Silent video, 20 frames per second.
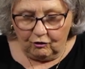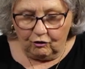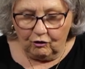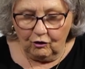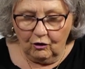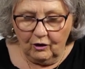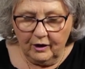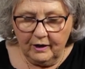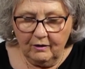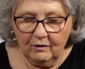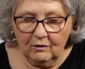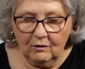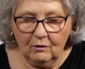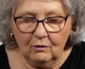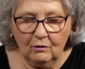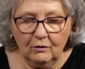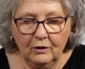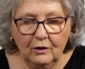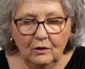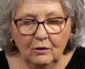Join
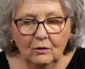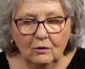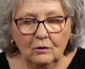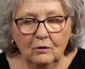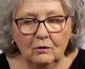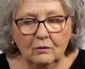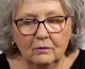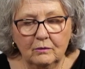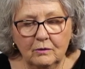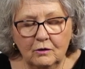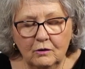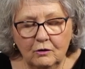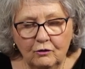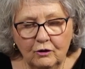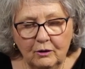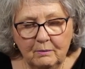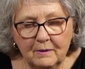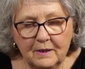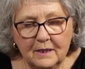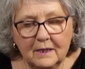all your
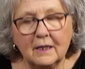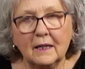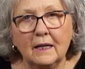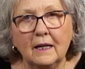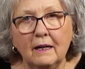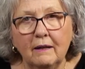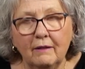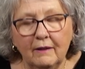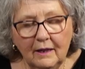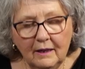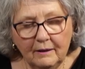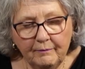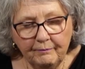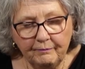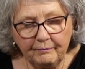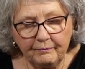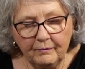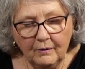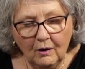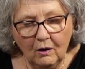strips together
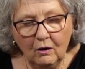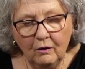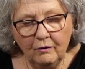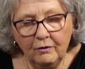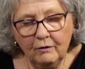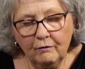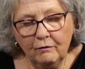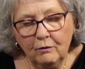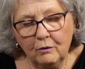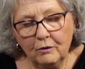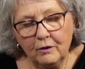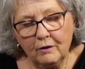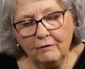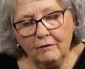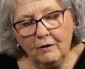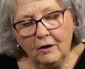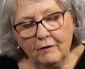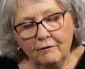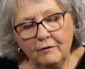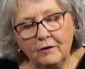on the
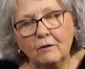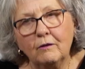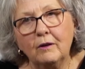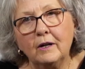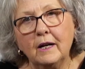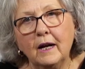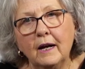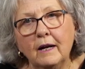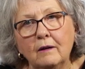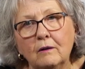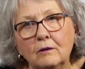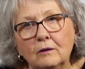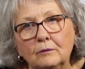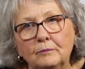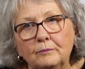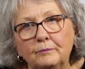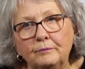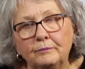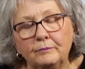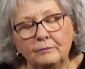45-degree angle.
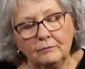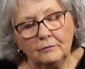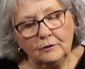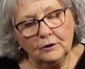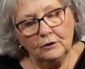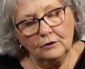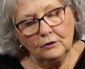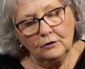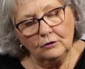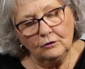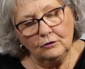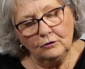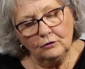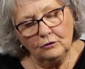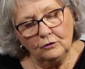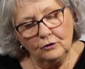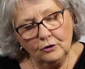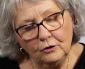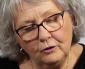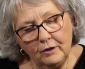Just
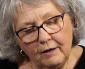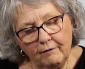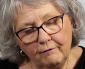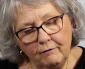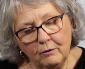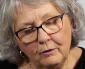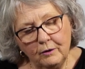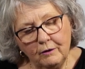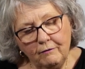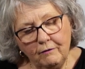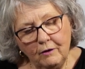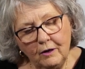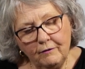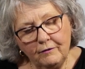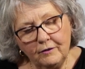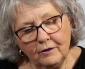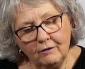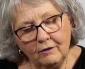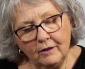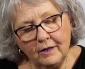do that
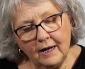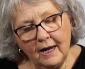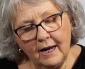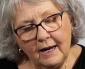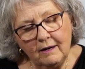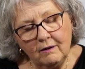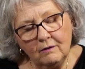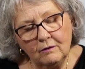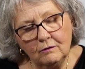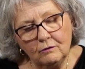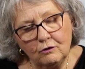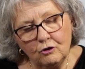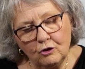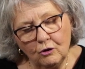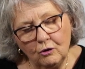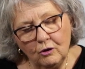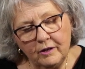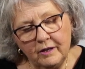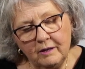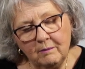45-degree angle,
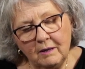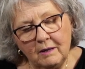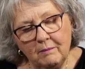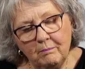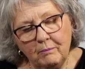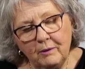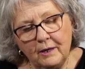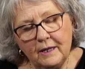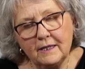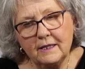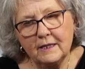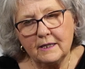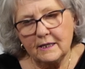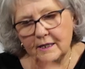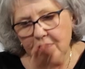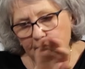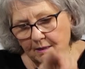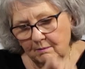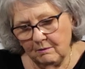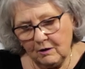join them and press the
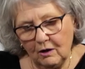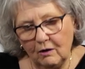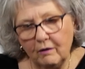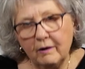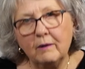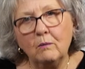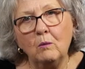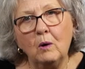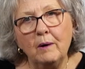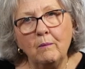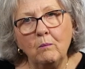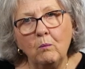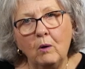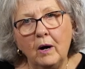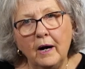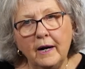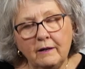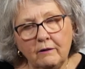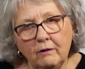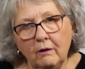seam going one
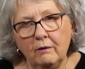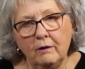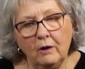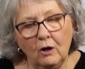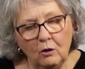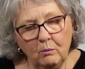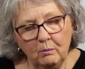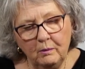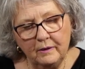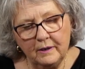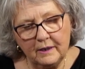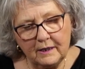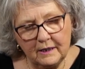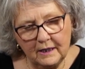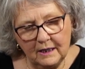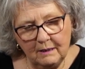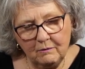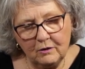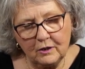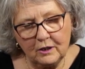way. Don't open the
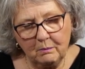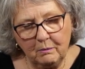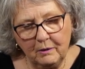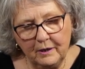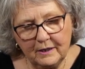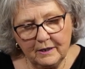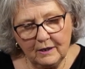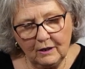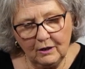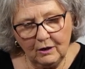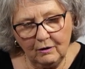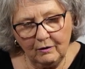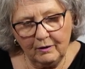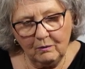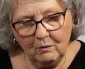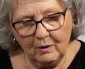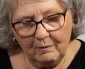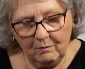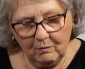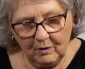seam, just press it
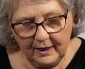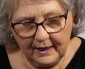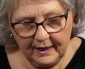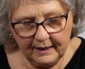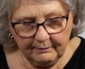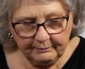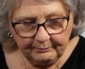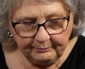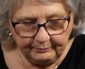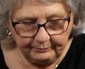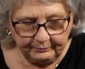going one way.